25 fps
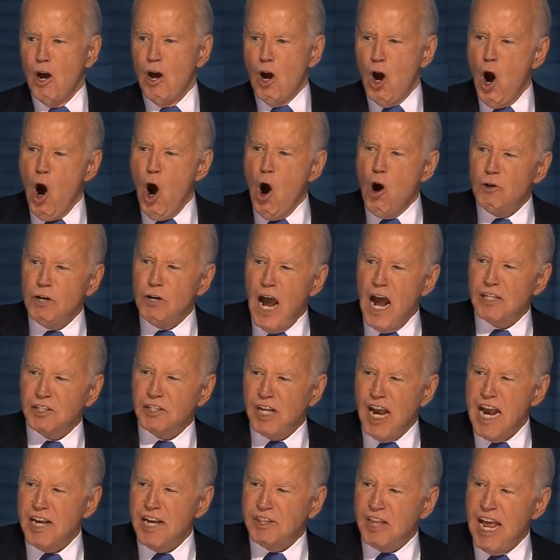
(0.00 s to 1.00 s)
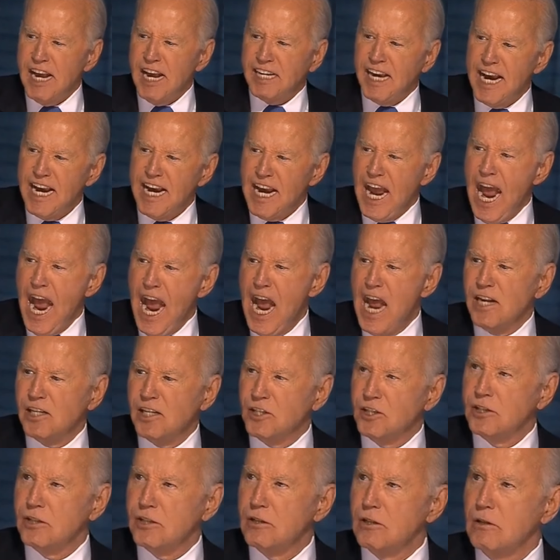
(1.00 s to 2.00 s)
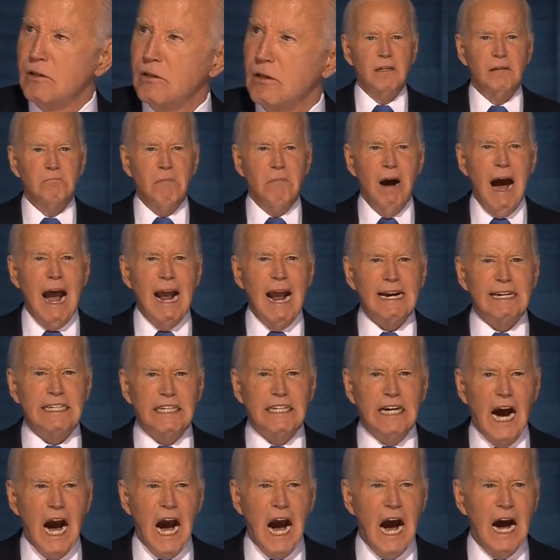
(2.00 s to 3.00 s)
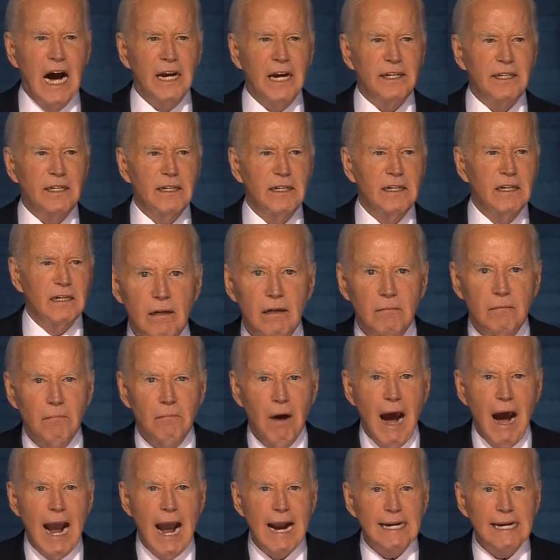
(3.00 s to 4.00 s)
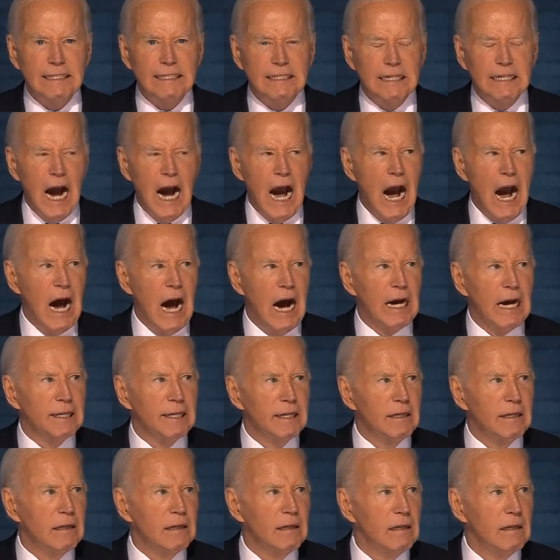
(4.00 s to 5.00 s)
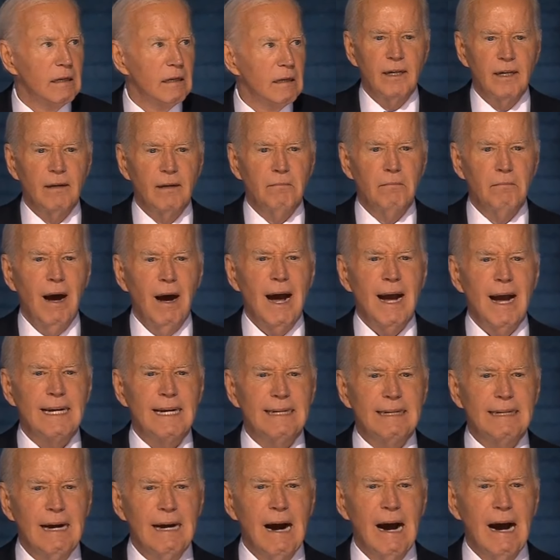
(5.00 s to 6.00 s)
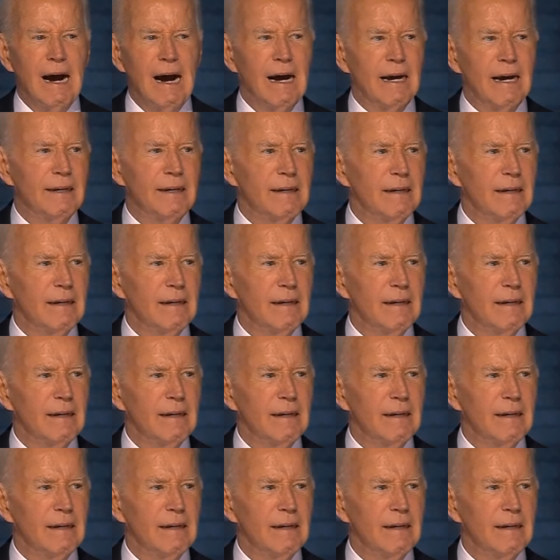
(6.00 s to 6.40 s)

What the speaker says: Who does he think he is? My God. My God. My God.